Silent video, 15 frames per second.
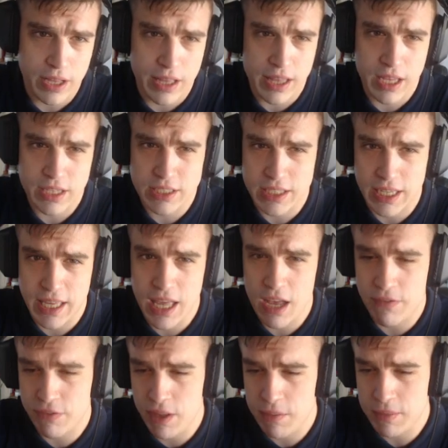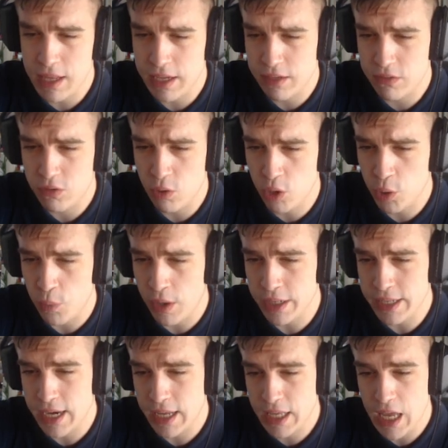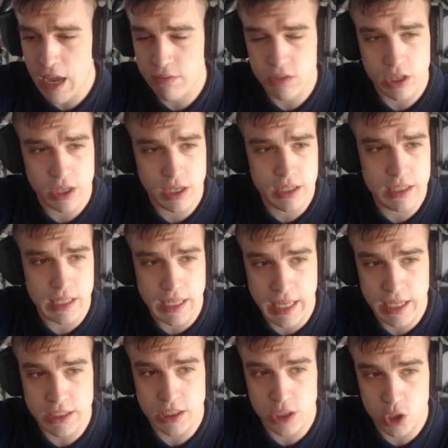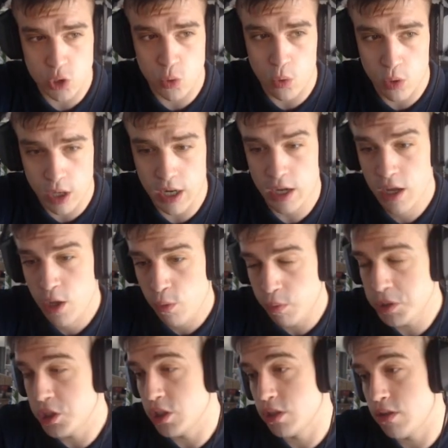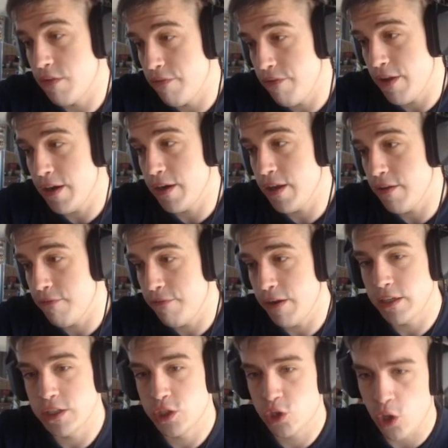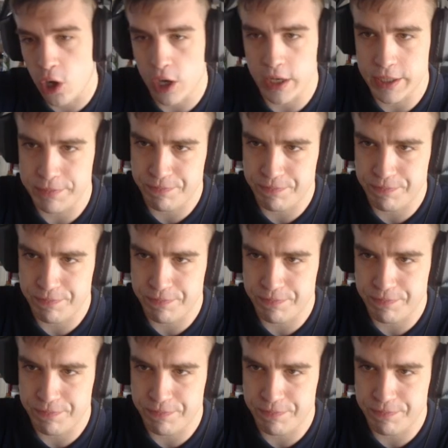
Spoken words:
I think Sekia Flame Tank is the only one that I have that currently has this aura, which is very strong.